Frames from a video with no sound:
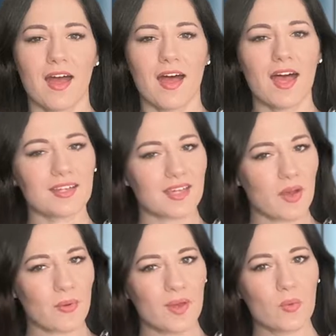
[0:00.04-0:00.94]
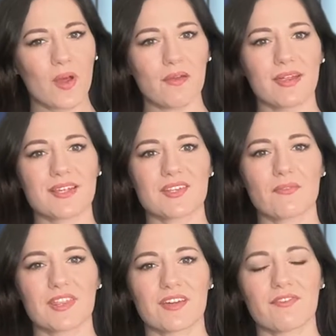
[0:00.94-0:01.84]
Ongoing worries
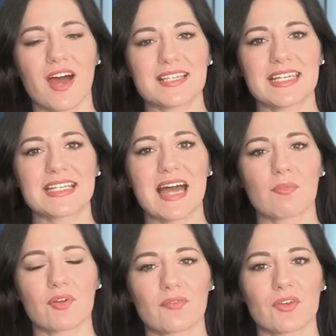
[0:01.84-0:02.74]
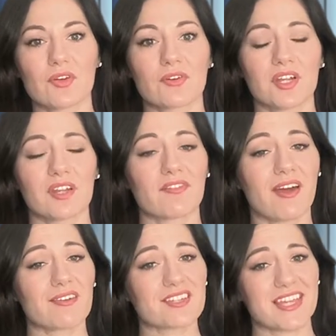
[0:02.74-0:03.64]
over the rising number of new
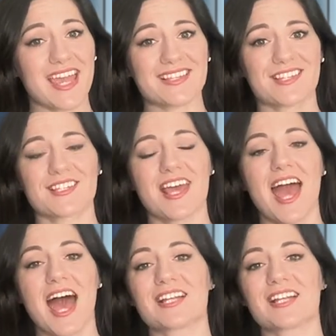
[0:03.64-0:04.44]
coronavirus cases